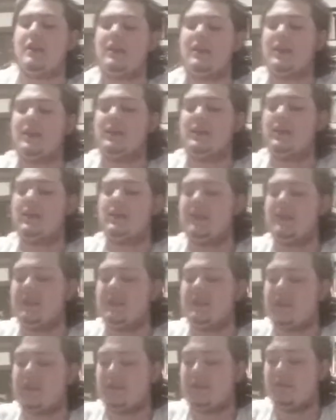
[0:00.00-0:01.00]
He
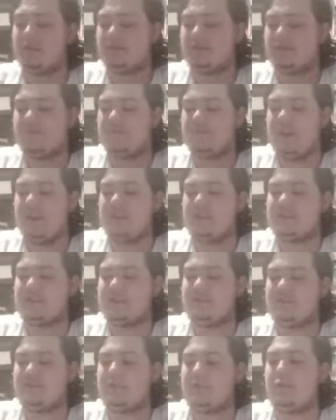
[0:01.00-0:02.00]
of course fights
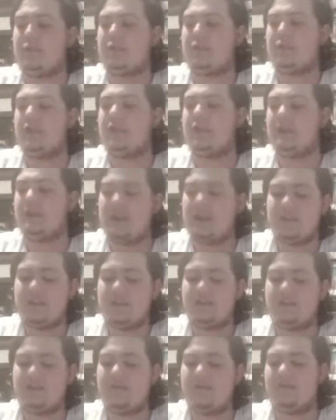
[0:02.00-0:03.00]
Thor, and then he
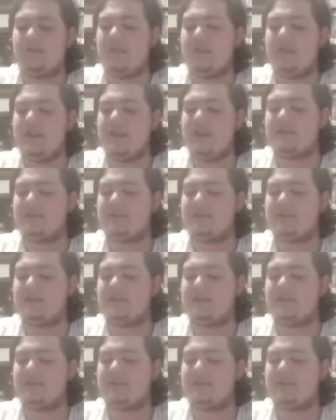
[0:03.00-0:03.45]
fights